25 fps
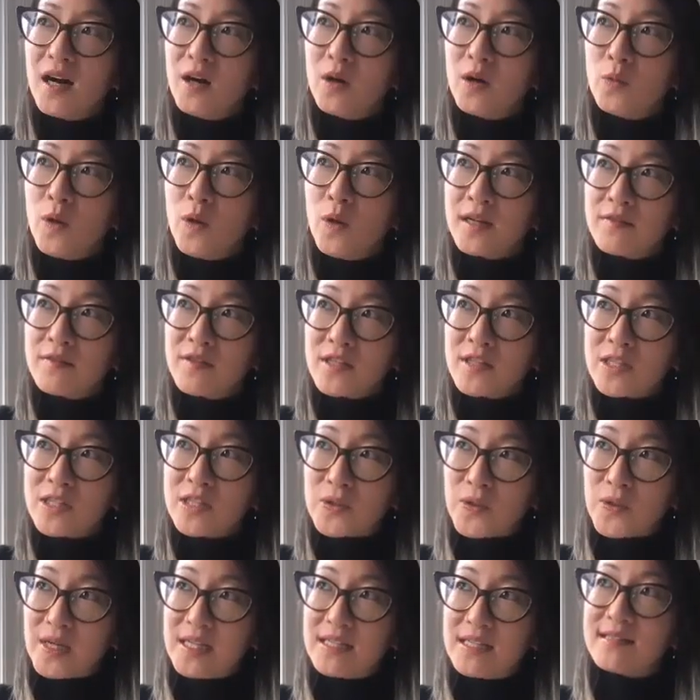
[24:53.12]
one of the
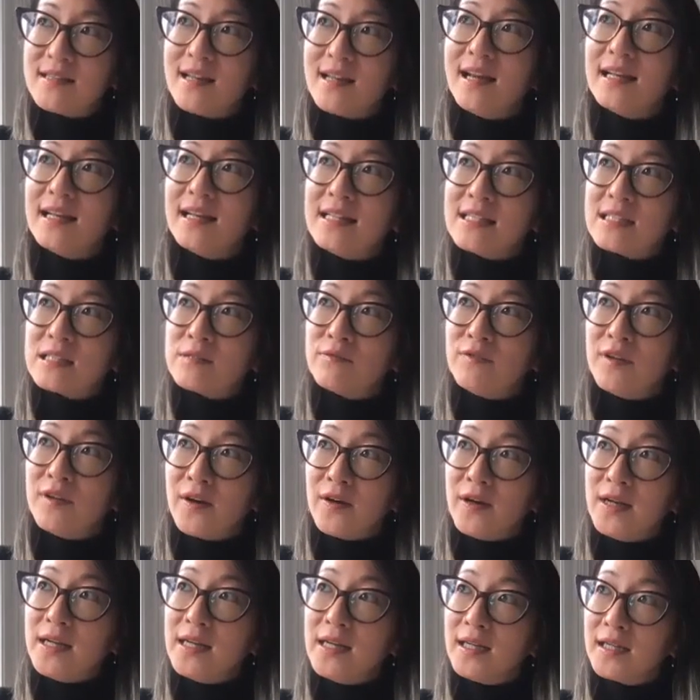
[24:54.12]
stories that is
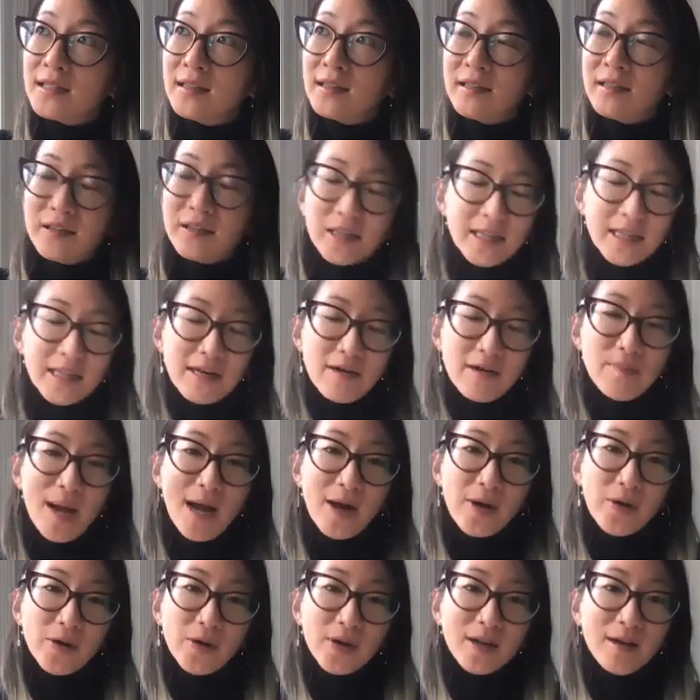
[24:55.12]
very clearly
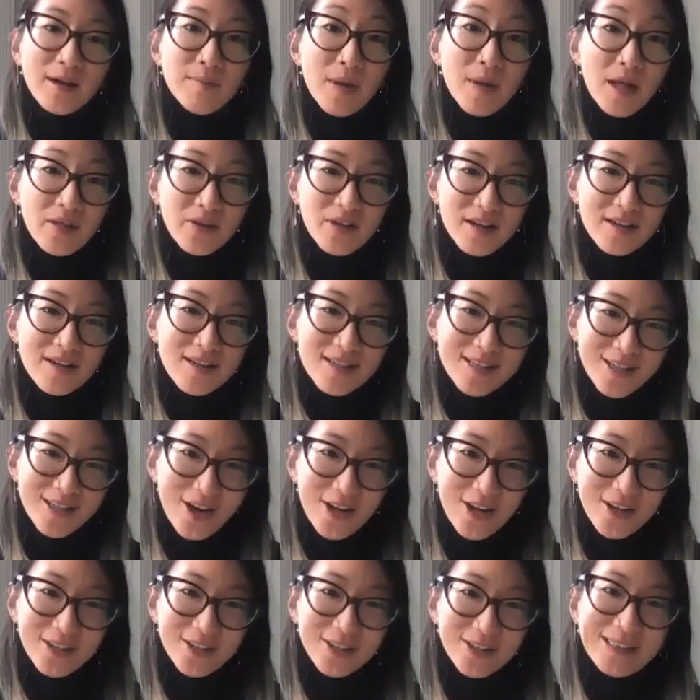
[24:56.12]
about a mother and a
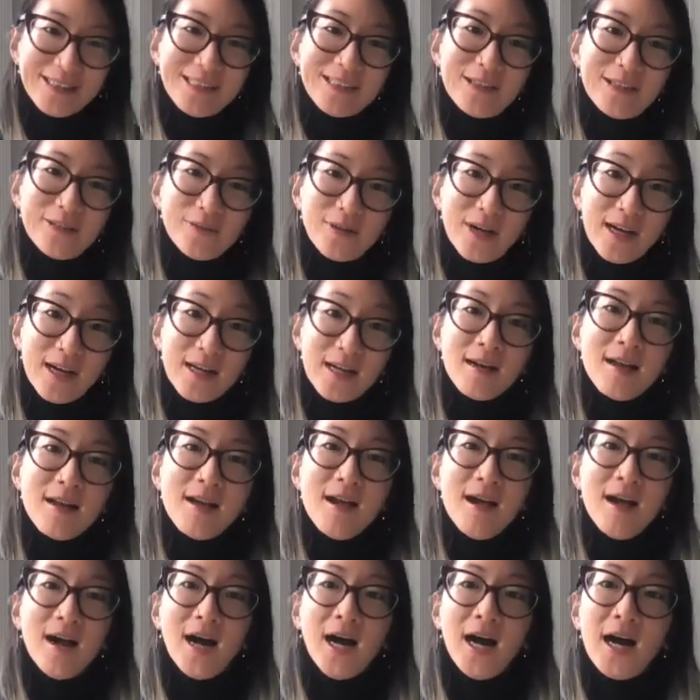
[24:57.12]
daughter, right?
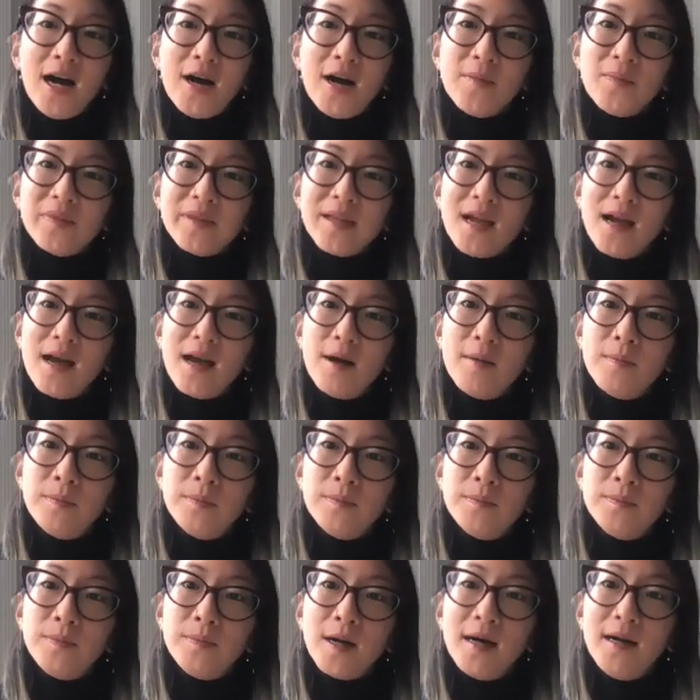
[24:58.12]

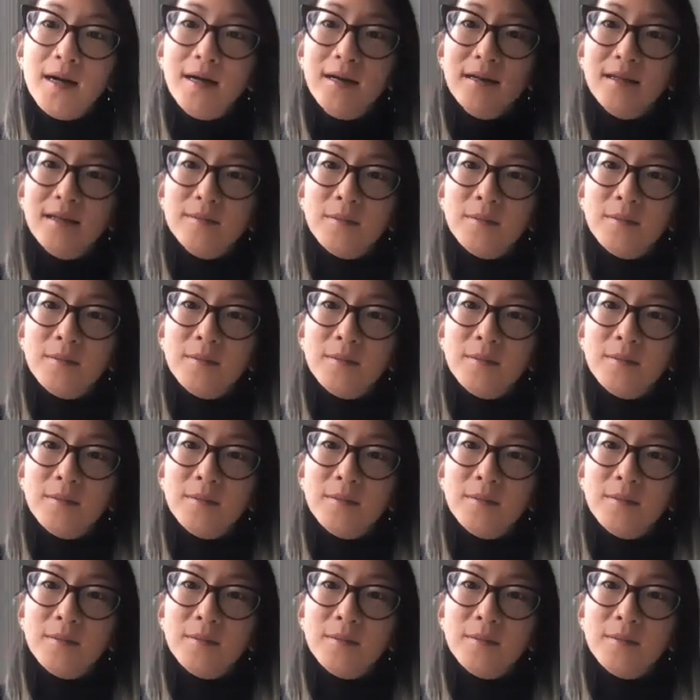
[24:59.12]
But